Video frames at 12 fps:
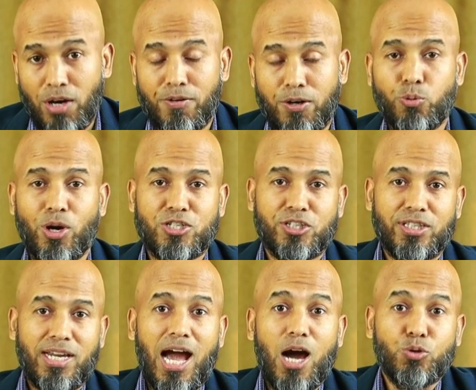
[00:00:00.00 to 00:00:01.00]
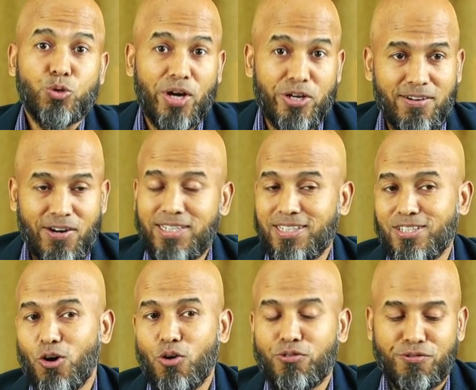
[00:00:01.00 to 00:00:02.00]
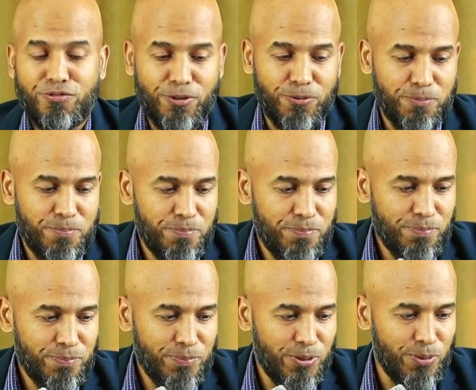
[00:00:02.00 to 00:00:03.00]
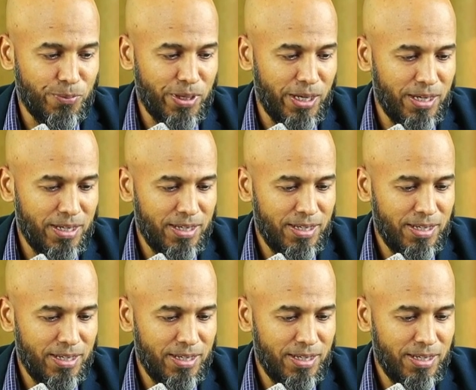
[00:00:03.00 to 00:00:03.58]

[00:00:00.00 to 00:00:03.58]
have a question that how do I write an overview? Okay.